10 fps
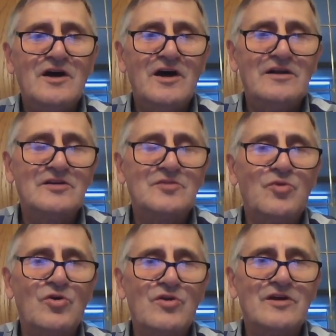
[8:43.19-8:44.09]
and it's
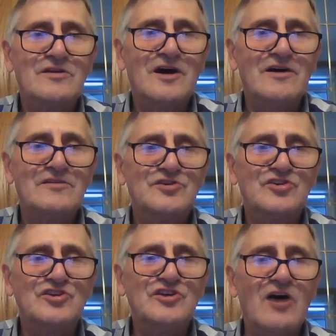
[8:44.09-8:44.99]
more than kind of
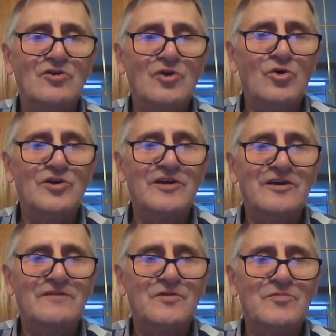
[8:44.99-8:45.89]
just downloading
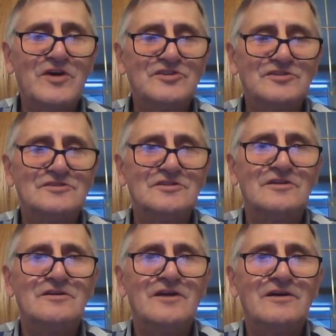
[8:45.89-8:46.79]

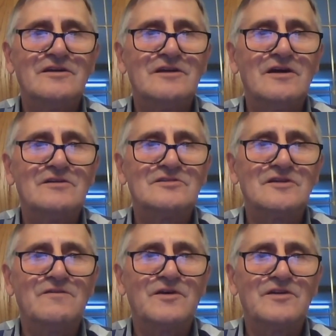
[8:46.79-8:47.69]
information and
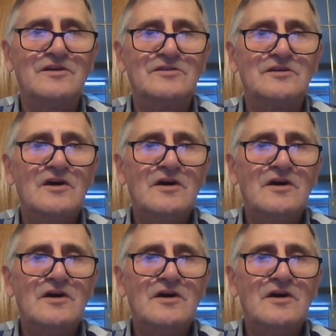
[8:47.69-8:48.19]
stuff like this.